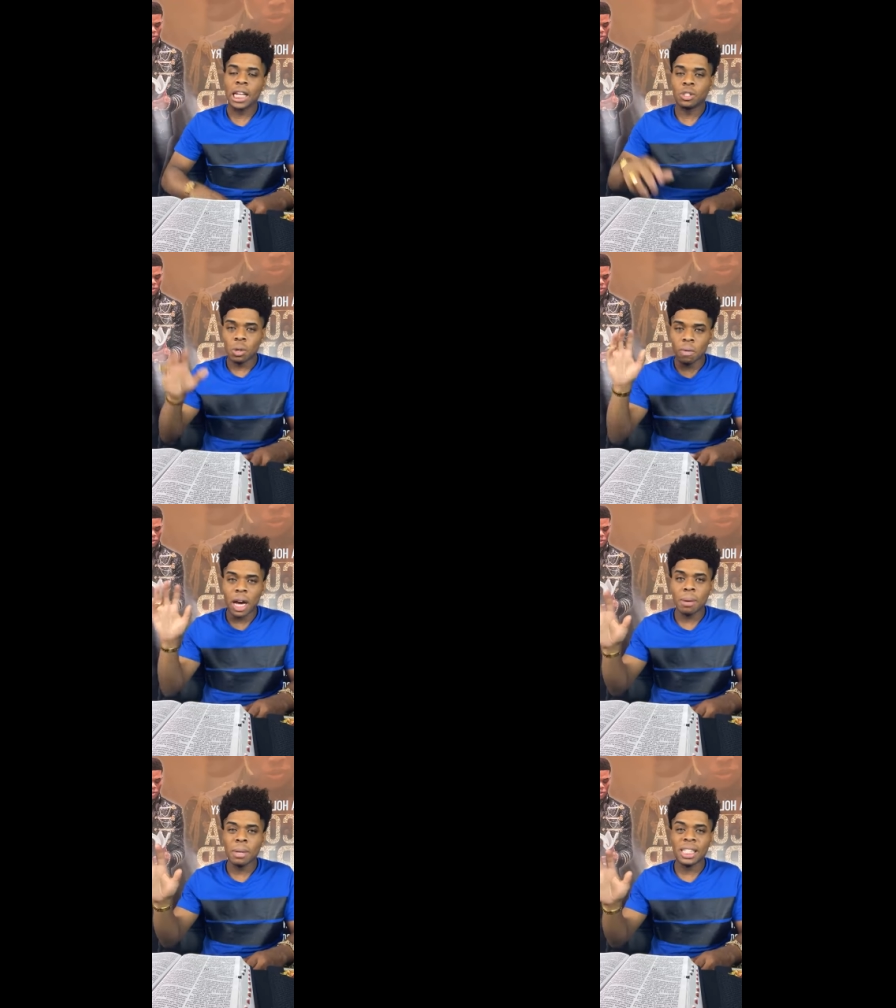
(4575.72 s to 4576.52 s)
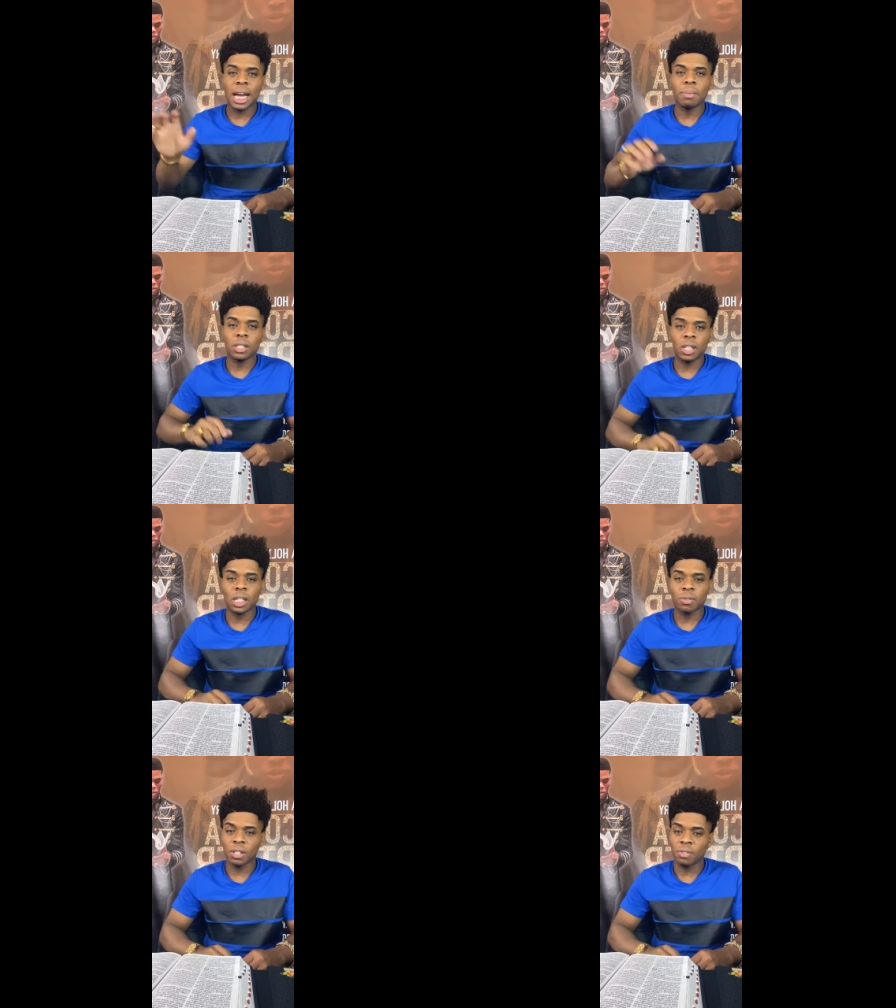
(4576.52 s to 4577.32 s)
In Deuteronomy chapter
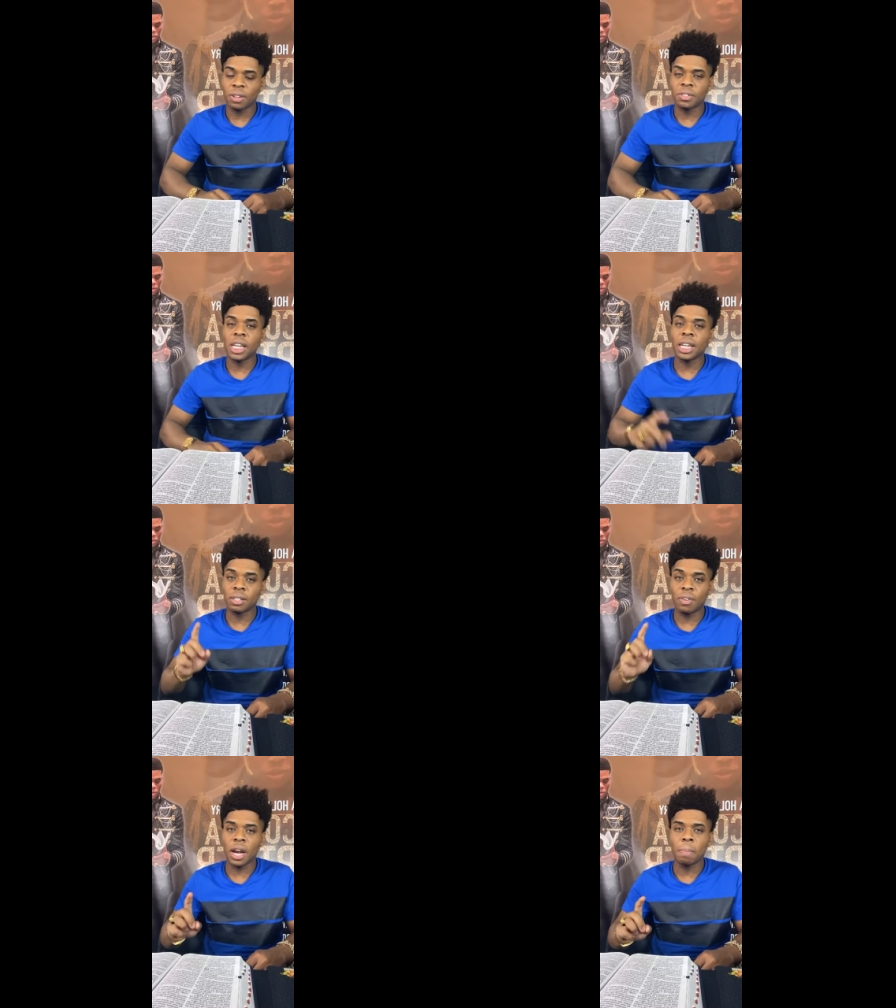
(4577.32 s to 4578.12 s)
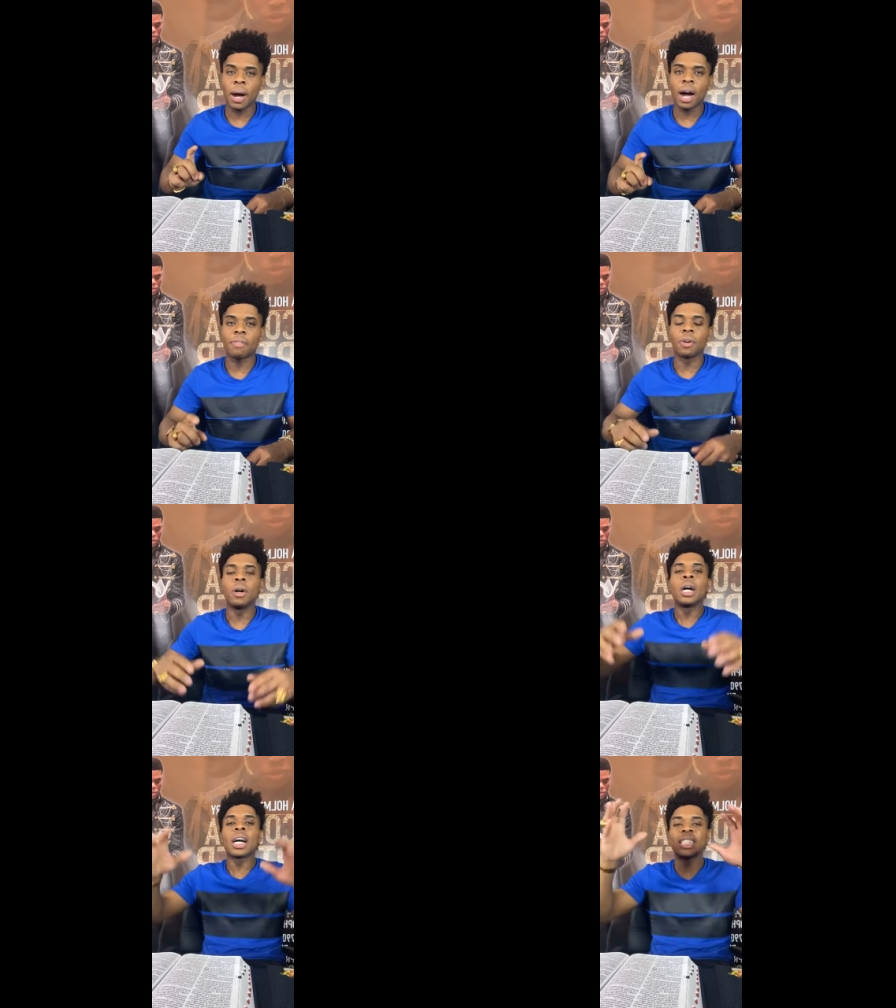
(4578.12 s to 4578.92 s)
6 verse 15 is very
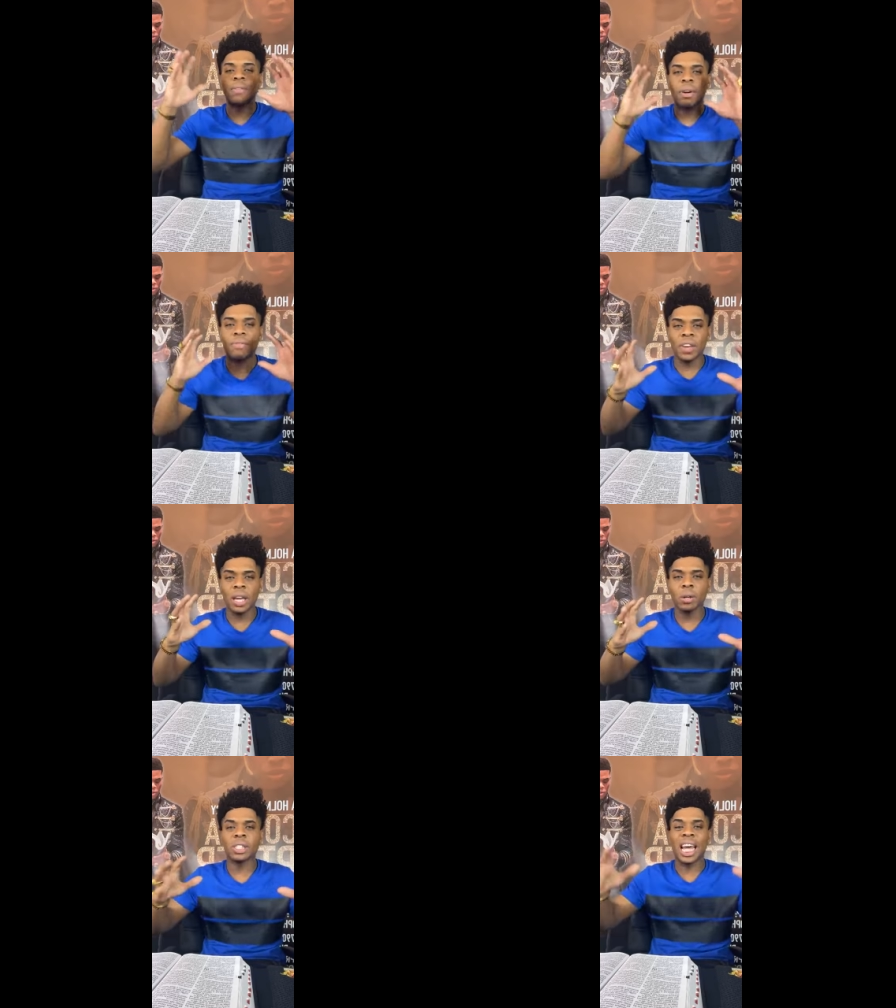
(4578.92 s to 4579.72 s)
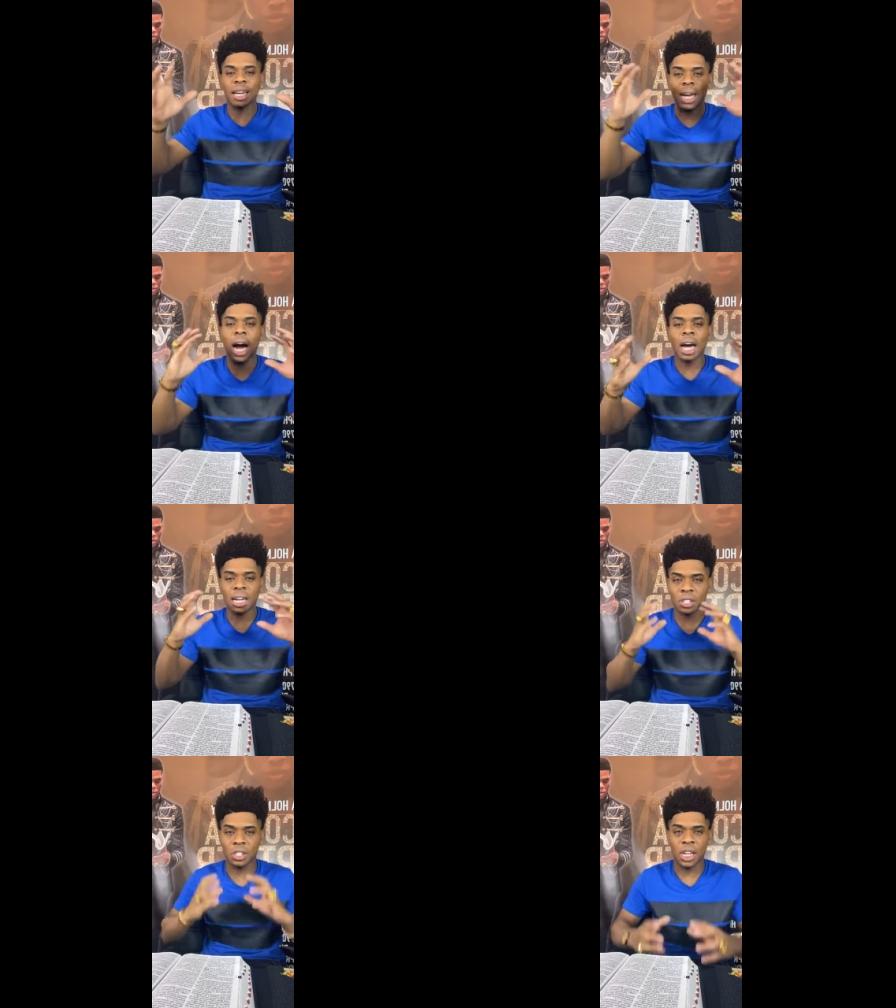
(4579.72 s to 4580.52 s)
powerful because it reveals that
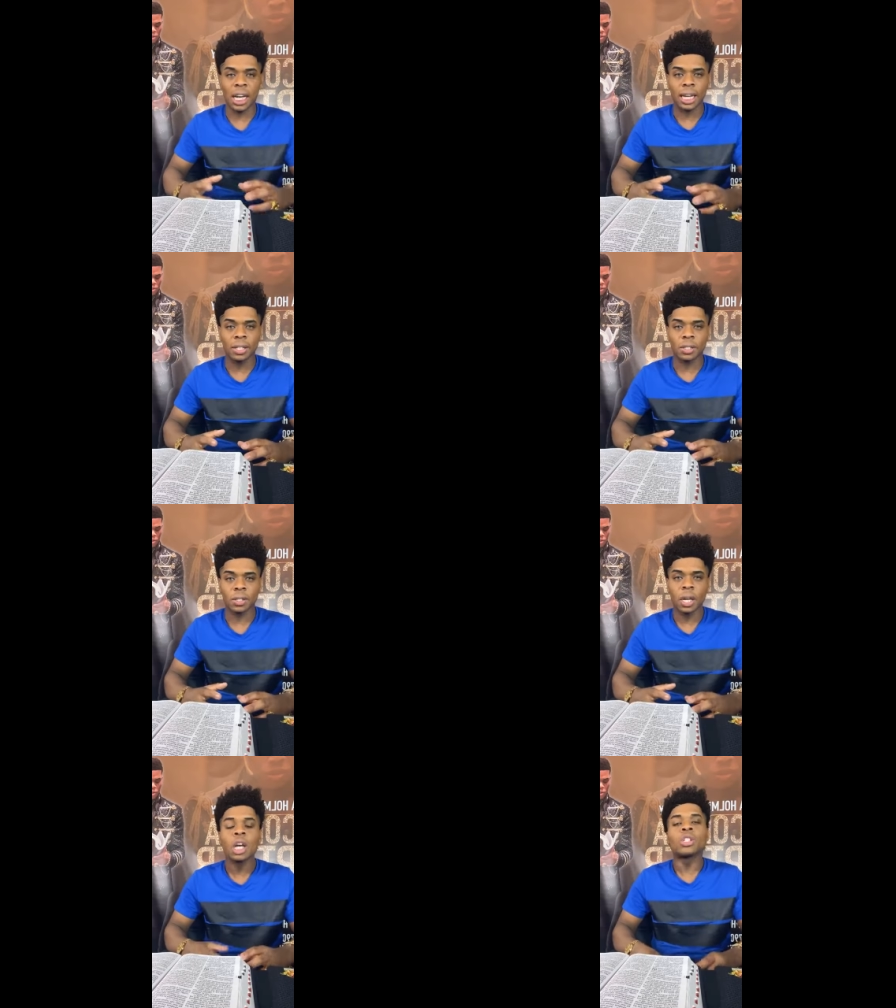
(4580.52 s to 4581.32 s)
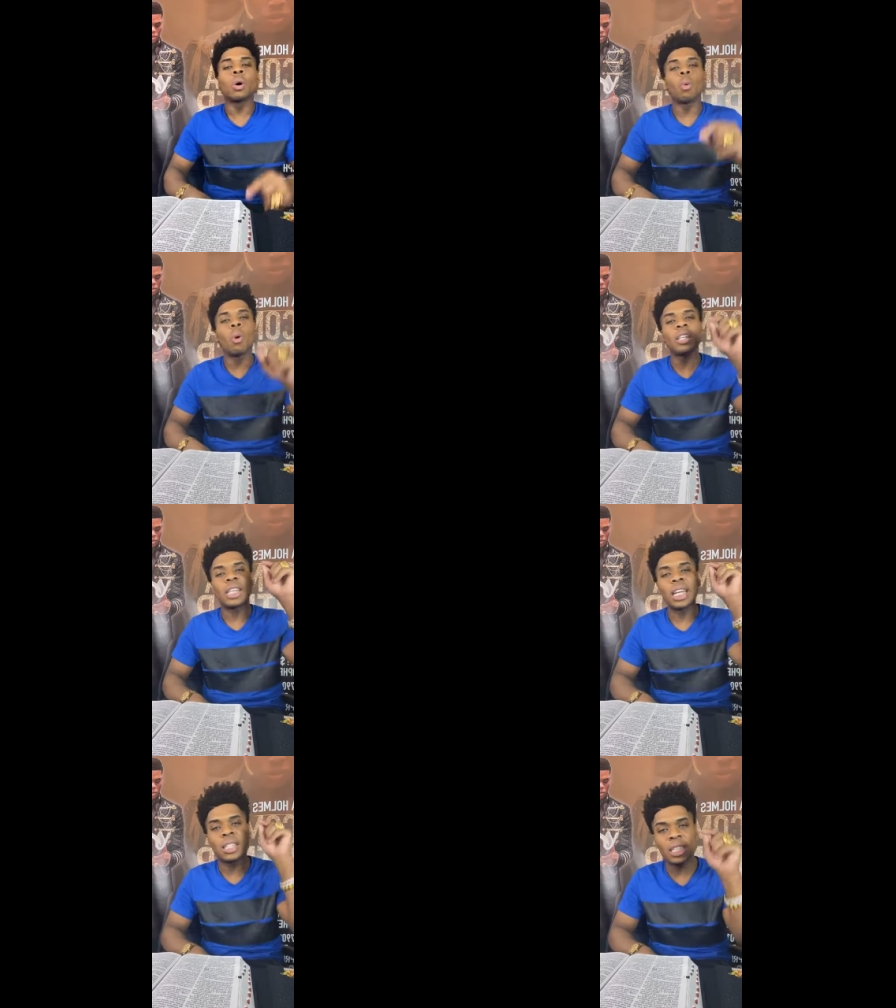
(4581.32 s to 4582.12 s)
God is jealous. So
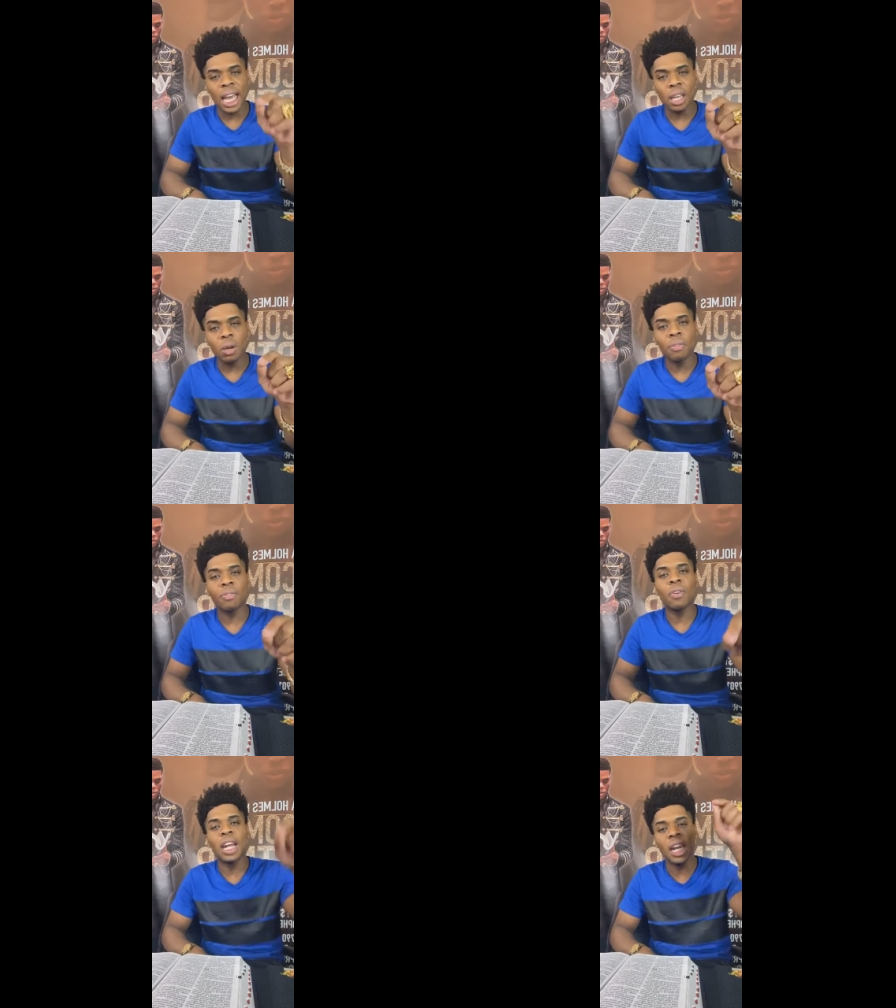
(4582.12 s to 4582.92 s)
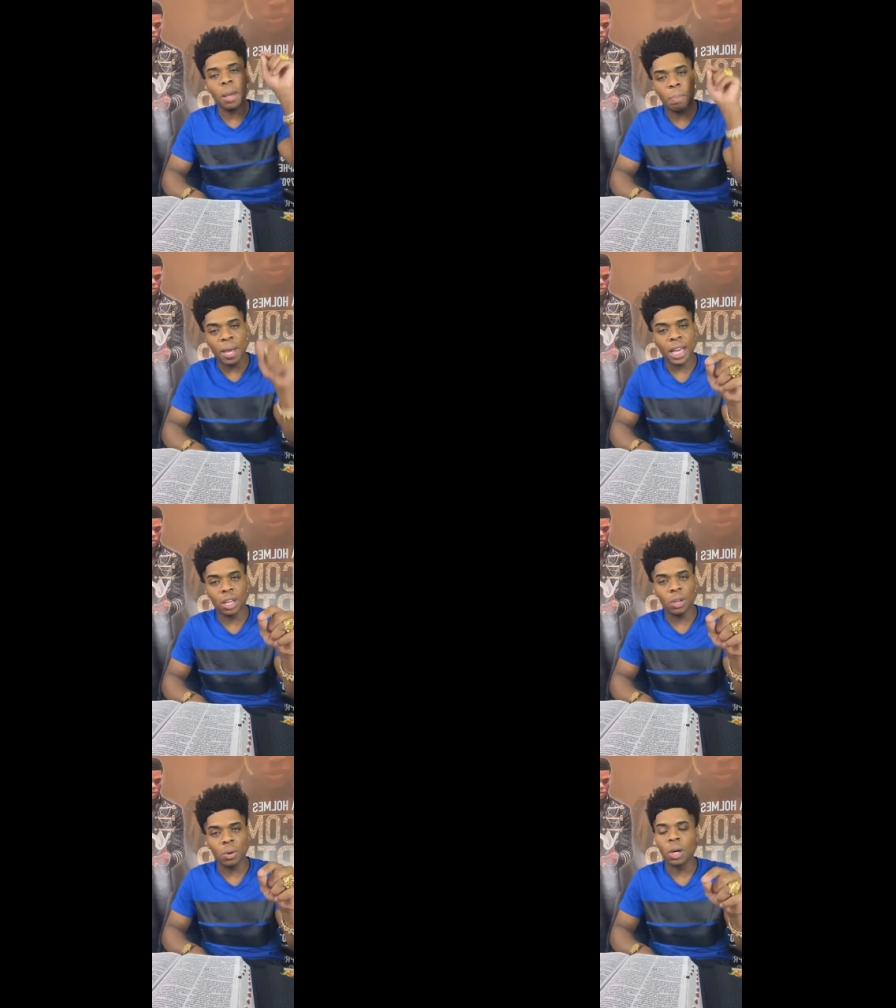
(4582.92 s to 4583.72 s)
once he set you free and he
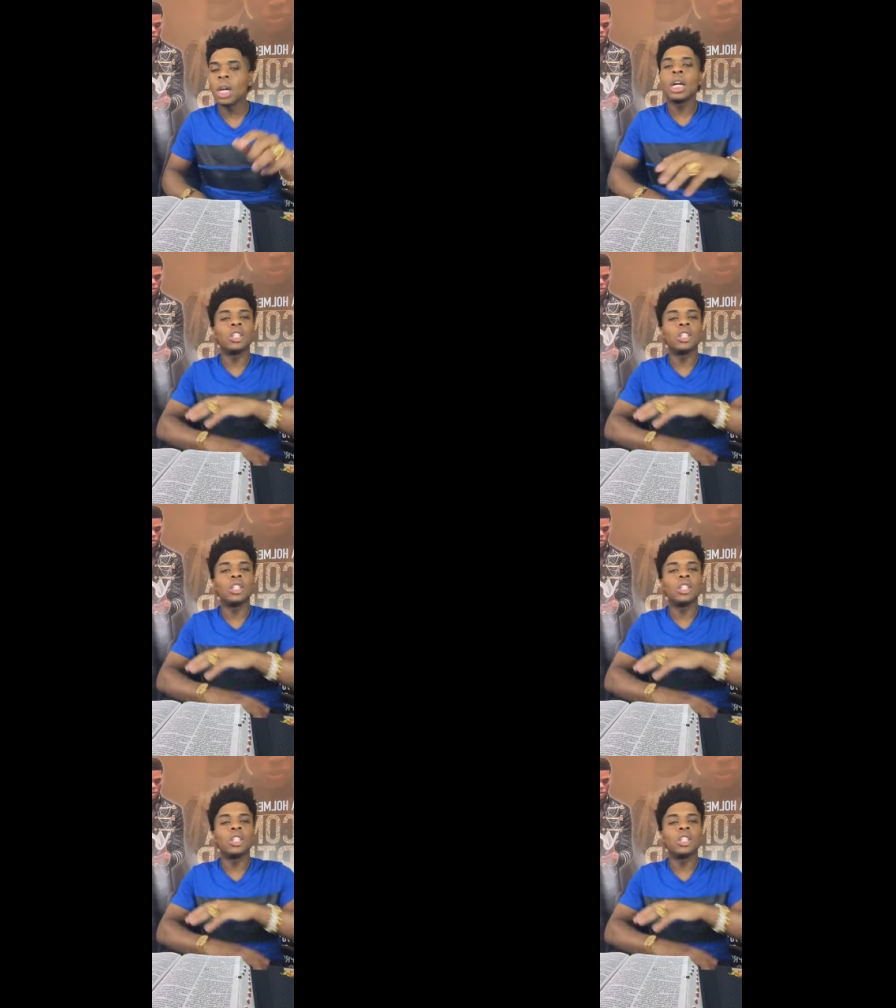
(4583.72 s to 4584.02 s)
picked you,